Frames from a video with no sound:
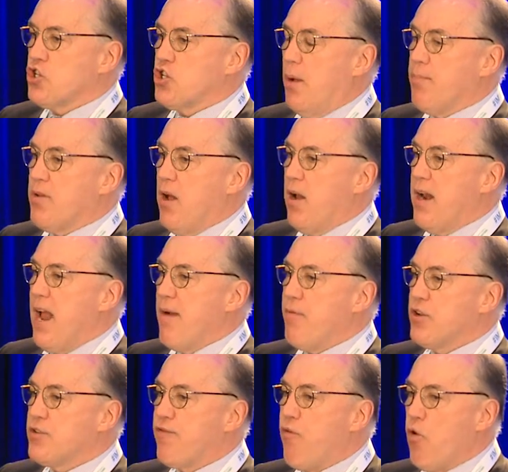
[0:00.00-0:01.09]
jumped on
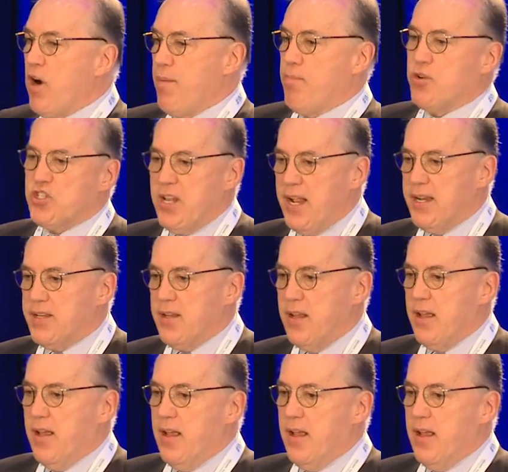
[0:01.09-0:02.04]
average 40%.